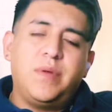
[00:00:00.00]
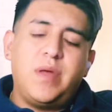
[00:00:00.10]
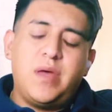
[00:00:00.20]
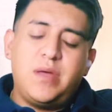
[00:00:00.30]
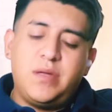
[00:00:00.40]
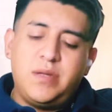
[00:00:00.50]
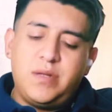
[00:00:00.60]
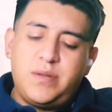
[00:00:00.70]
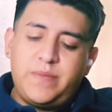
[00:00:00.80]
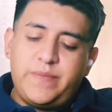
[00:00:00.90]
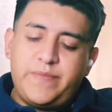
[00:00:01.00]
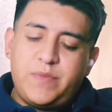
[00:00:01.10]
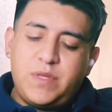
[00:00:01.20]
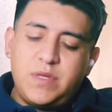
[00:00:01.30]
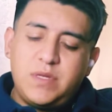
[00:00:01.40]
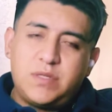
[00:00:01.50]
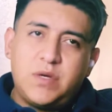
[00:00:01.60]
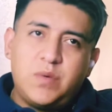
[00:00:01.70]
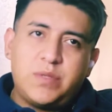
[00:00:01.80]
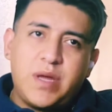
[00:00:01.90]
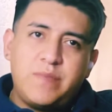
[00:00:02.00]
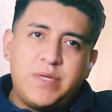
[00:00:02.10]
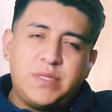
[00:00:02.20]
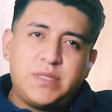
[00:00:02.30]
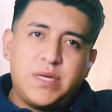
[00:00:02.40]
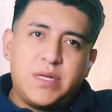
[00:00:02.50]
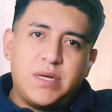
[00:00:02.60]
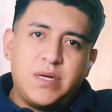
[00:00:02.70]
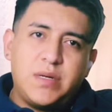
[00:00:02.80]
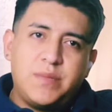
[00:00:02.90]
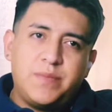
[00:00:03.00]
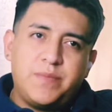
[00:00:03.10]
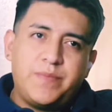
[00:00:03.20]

And so with that being said, I'm